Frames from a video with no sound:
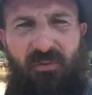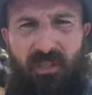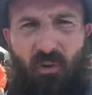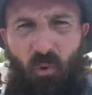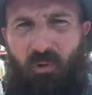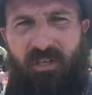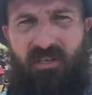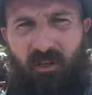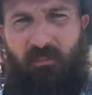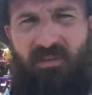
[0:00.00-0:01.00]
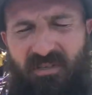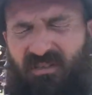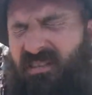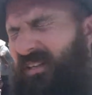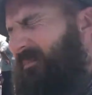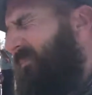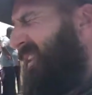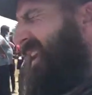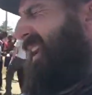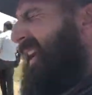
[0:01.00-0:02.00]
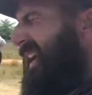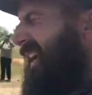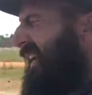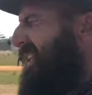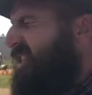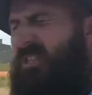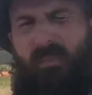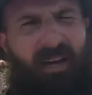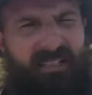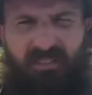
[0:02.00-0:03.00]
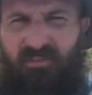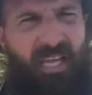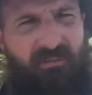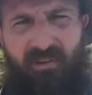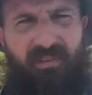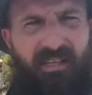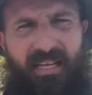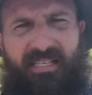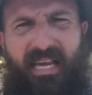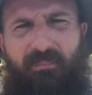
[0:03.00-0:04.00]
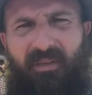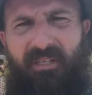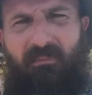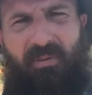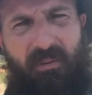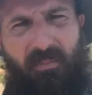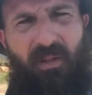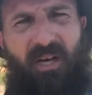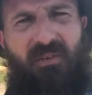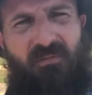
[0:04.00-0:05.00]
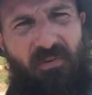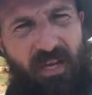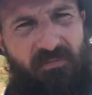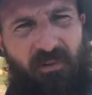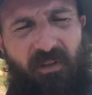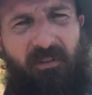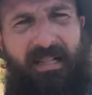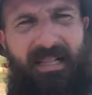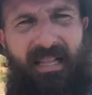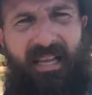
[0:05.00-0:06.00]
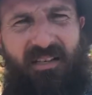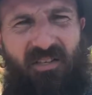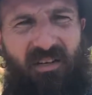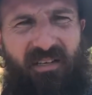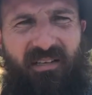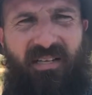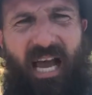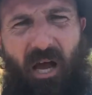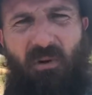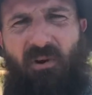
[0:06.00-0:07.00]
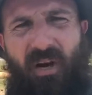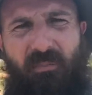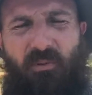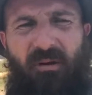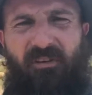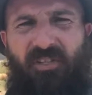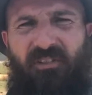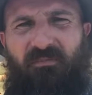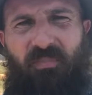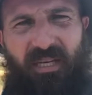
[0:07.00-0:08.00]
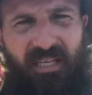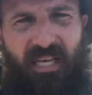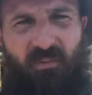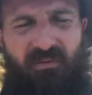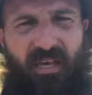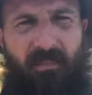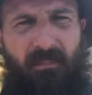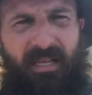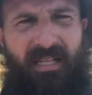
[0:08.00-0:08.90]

the Lord is still persisting. In spite of everything that has happened, the people are faithful. And so it is our great privilege of being here with them,